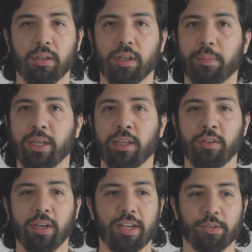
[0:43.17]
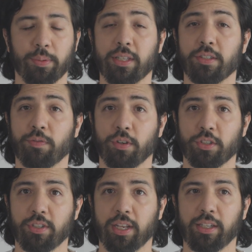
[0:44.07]
let me hit you guys with this
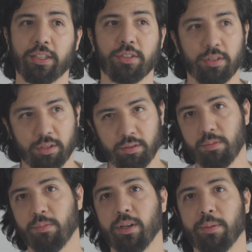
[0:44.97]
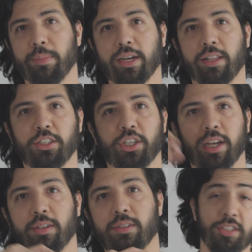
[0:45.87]
first, at least. Welcome back to the
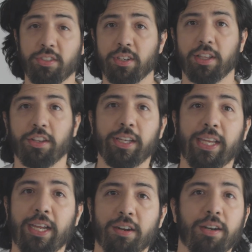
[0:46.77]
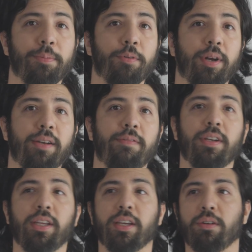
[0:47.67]
channel. This is another gear upgrade
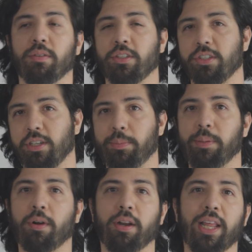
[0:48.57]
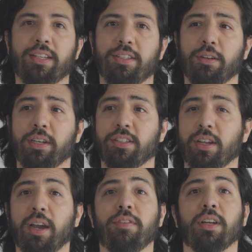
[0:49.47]
video. This is gonna be part of that series.
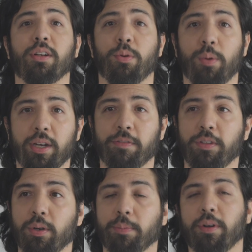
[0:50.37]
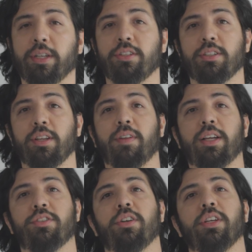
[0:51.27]
I've done quite a few upgrades since I
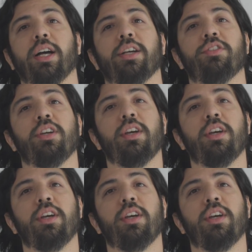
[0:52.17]
last saw you guys,